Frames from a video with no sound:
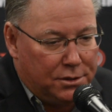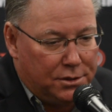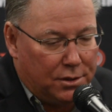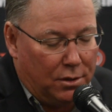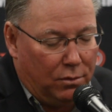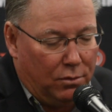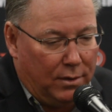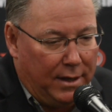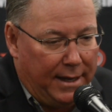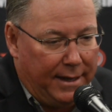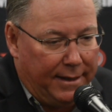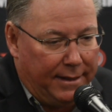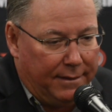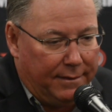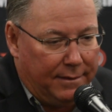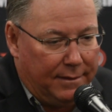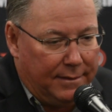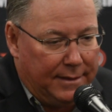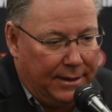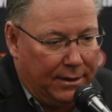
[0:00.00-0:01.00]
So
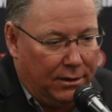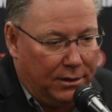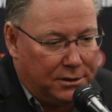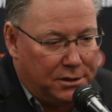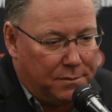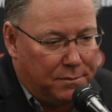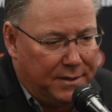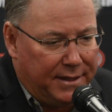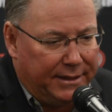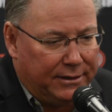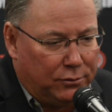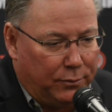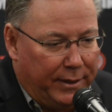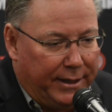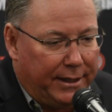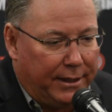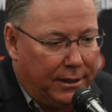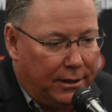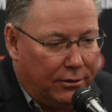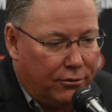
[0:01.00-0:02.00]
there are some things
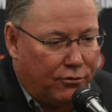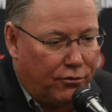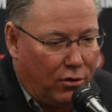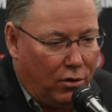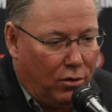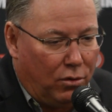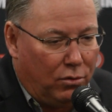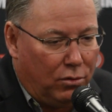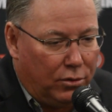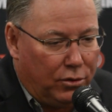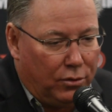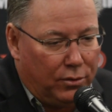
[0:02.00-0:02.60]
we can control.